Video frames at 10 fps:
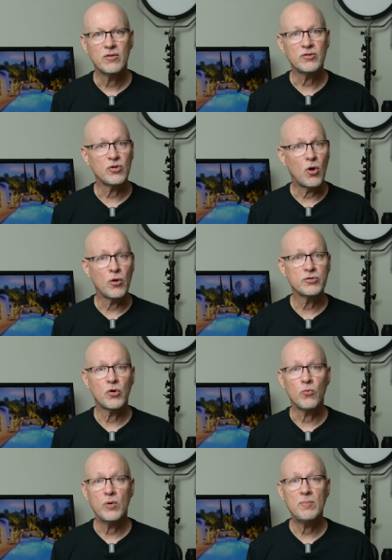There's
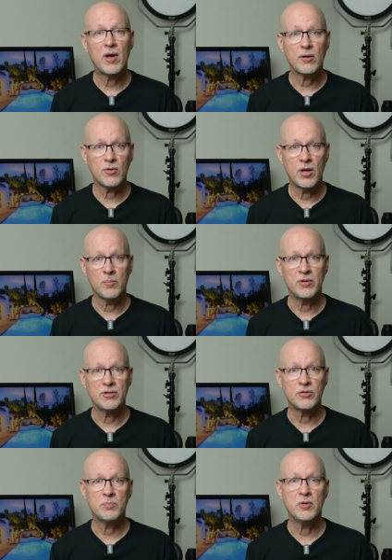also remodel companies,
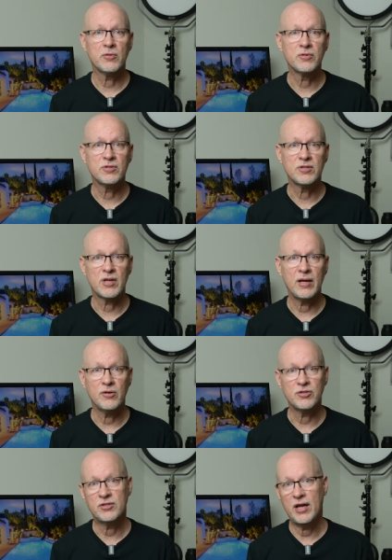there's builders,
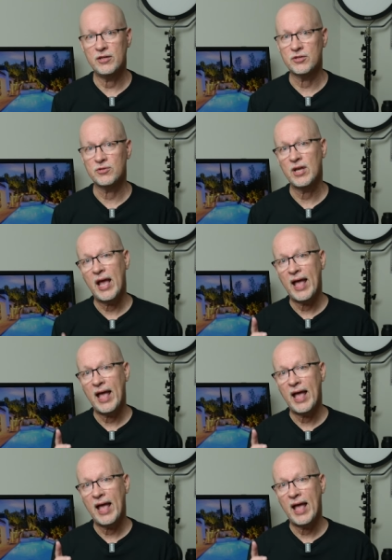designers, stagers,